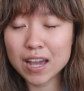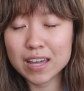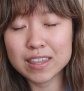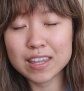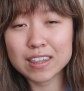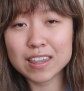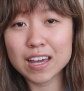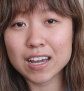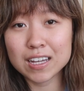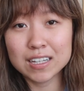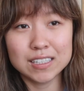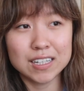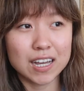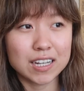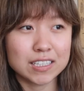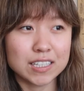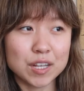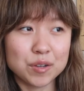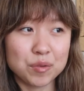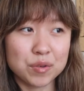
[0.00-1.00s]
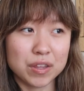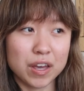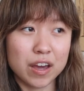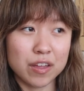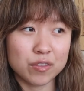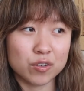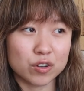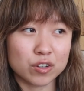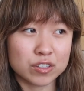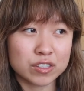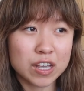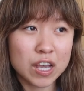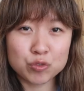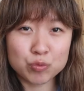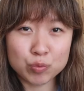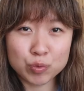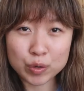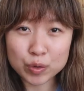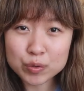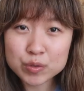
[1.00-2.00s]
I think that connecting with others
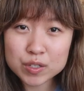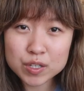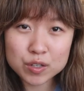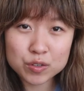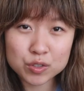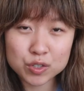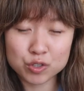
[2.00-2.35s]
roots you